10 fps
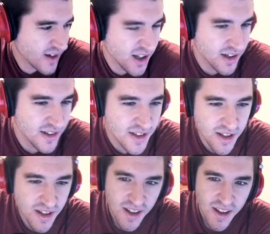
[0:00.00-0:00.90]
Does that...
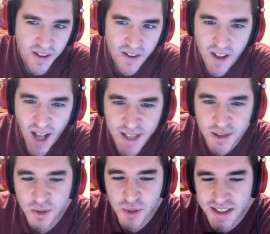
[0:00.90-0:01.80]
I don't
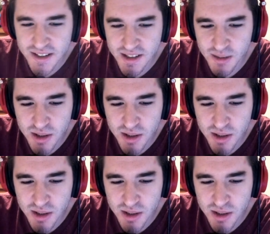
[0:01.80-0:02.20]
know, Wild seems